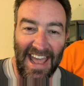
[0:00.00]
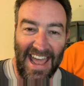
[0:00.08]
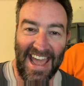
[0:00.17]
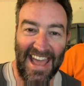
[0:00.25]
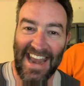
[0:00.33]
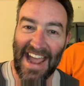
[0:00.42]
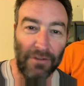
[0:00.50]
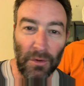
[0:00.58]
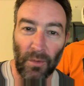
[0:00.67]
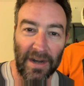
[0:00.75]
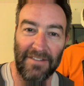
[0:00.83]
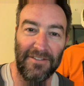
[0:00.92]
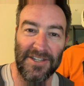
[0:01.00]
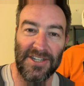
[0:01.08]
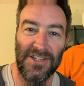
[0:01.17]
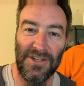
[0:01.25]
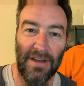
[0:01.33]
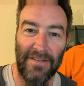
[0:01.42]
and everyone I've
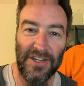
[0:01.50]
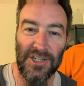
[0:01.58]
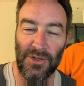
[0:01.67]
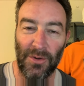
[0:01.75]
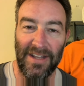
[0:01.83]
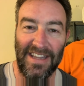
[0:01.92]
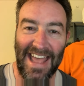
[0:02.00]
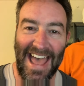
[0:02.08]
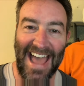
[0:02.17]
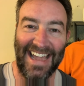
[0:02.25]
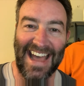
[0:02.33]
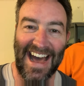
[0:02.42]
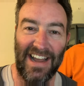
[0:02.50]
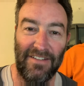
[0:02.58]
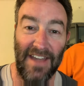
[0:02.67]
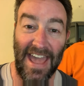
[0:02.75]
listened to I've enjoyed the heck out of.